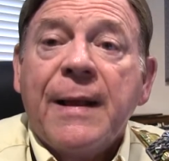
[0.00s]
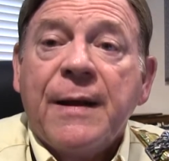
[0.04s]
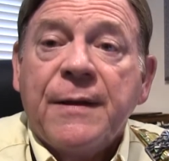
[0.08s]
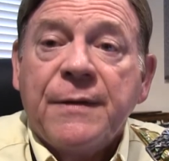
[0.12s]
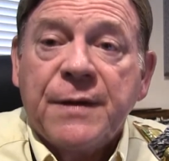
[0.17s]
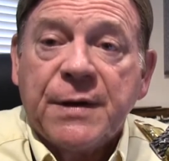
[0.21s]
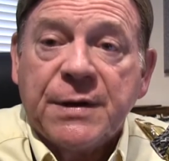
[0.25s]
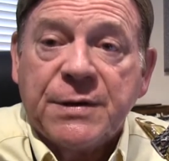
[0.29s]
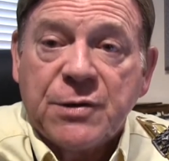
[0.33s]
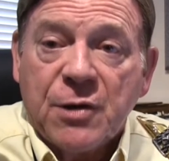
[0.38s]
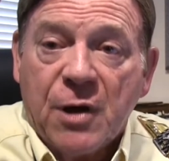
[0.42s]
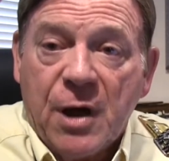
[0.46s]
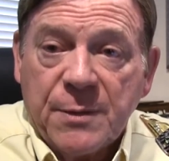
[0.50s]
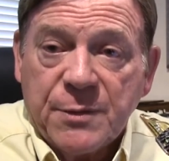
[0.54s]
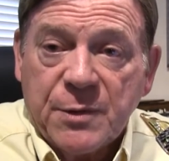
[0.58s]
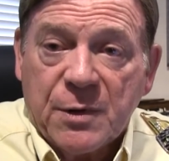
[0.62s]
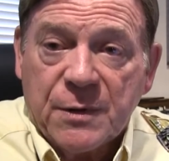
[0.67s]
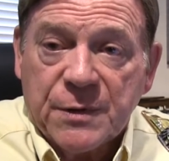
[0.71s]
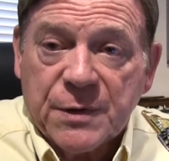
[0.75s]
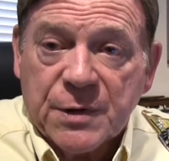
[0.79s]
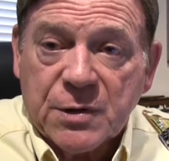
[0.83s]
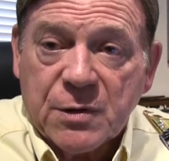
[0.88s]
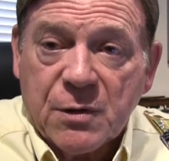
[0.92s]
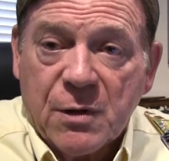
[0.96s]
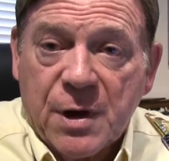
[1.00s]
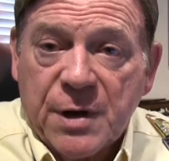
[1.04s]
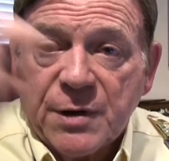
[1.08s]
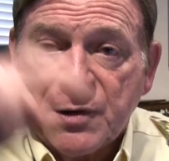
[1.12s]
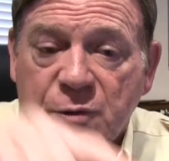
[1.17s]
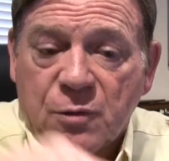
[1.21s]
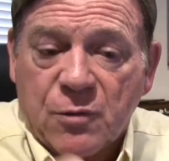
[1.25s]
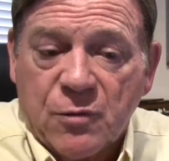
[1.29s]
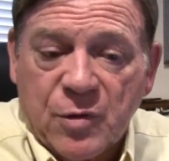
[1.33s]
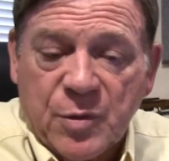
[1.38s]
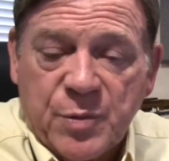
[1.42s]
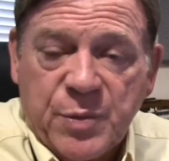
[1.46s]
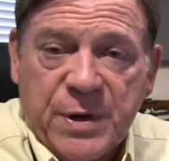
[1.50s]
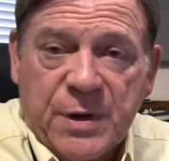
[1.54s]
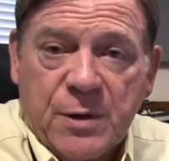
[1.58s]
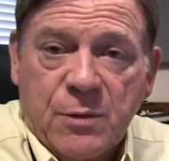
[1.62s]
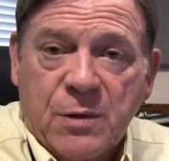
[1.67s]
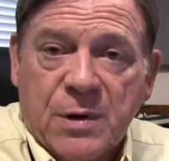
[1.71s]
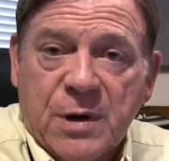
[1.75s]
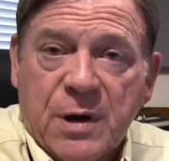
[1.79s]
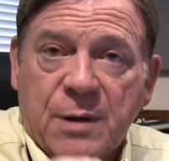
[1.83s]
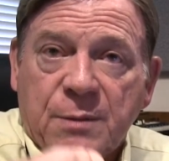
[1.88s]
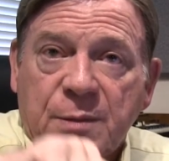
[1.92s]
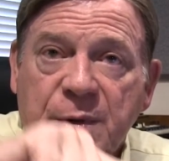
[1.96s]
The top note of the contour would be
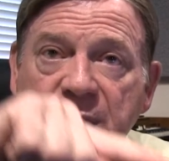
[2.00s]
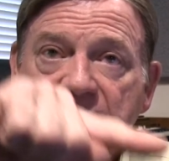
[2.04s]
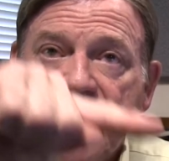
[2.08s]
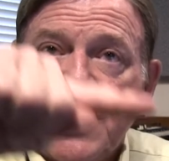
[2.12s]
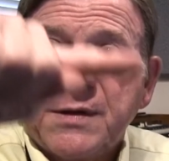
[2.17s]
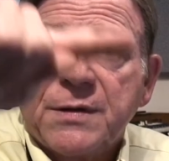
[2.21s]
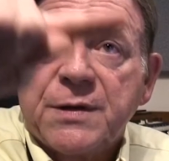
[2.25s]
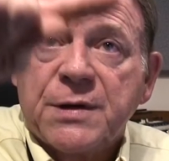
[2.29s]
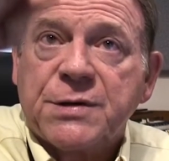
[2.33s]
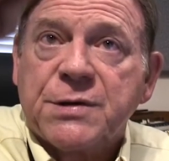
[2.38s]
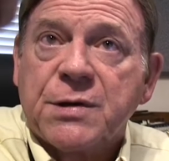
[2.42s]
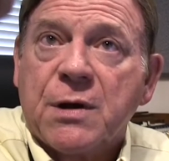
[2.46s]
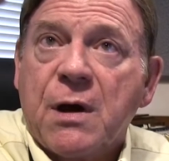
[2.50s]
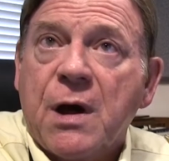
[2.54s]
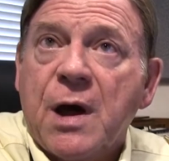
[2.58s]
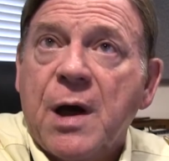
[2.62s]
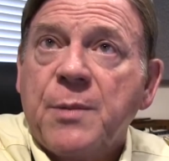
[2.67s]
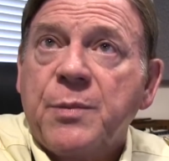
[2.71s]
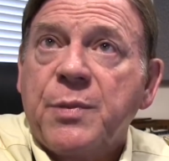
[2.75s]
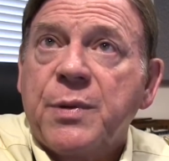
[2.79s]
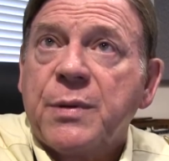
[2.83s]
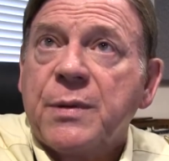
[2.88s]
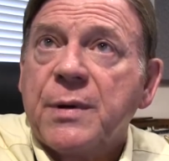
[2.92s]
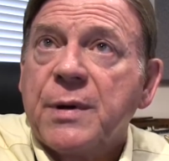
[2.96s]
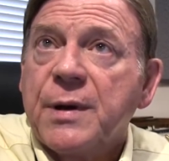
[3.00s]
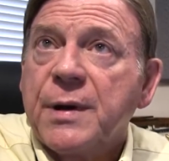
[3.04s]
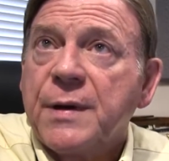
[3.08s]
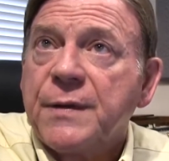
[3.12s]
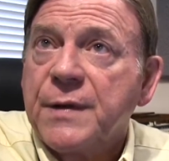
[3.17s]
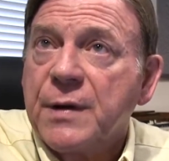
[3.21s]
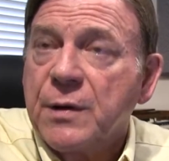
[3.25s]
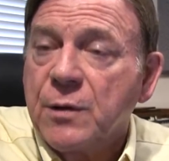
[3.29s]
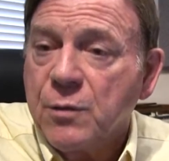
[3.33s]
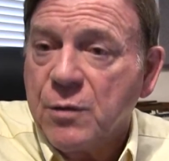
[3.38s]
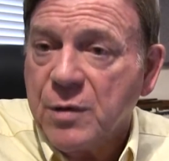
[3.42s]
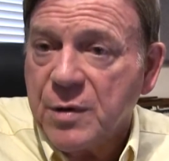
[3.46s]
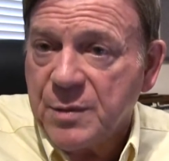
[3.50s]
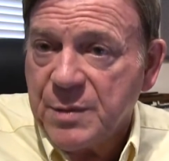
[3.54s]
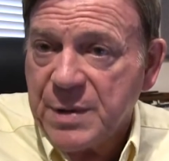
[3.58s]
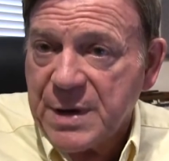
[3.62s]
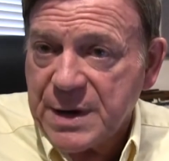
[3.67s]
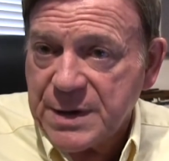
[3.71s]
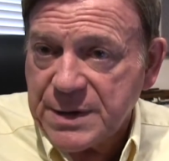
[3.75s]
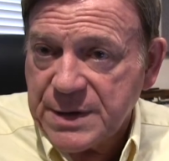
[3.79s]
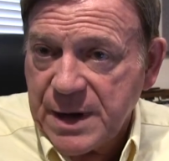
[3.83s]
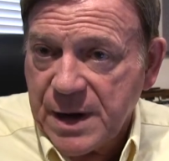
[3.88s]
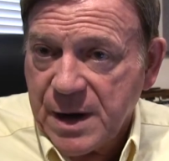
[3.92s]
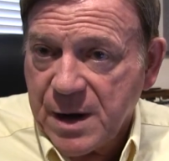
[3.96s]
when I'm hitting the top and then going
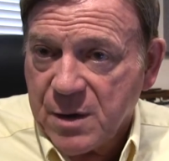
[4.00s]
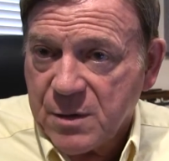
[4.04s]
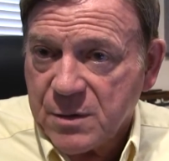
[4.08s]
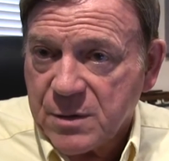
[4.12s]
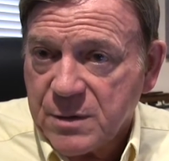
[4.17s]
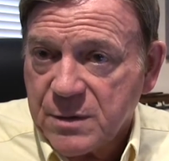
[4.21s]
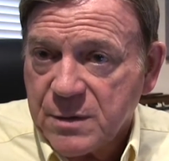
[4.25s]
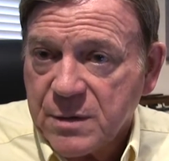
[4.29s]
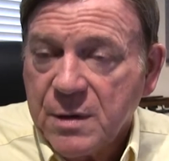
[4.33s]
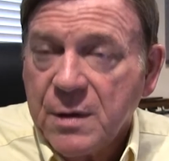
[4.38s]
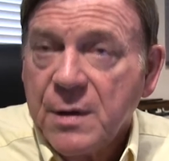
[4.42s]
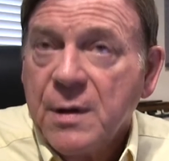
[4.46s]
back down.